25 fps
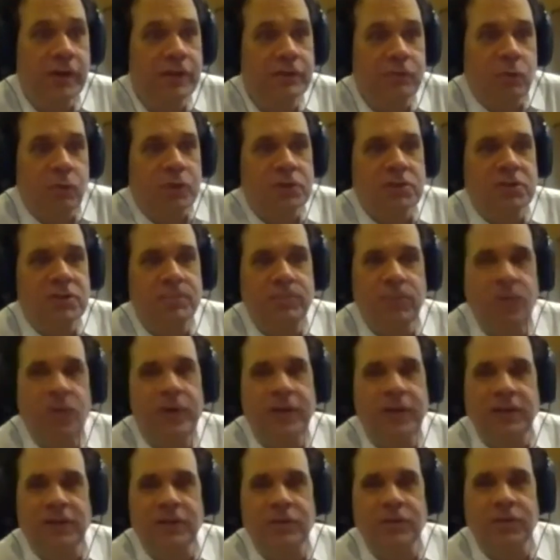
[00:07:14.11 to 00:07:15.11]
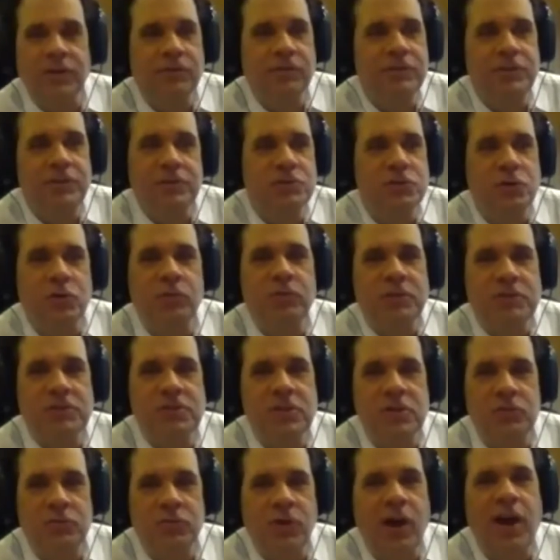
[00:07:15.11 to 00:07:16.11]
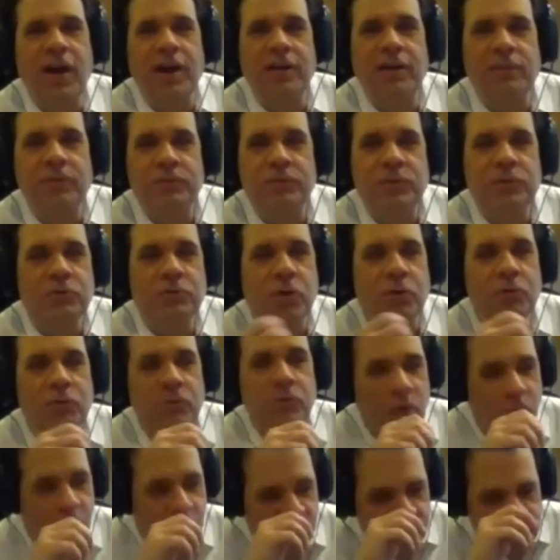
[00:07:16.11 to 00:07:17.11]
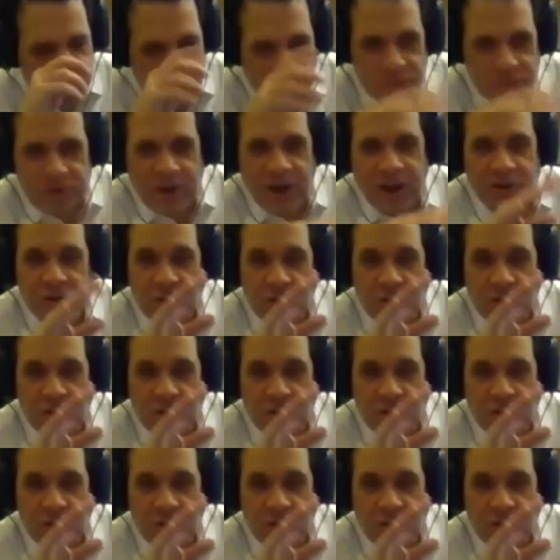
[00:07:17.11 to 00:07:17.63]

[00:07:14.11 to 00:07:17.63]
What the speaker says: what's the point? There's no reason to drive if you don't know, if you're not.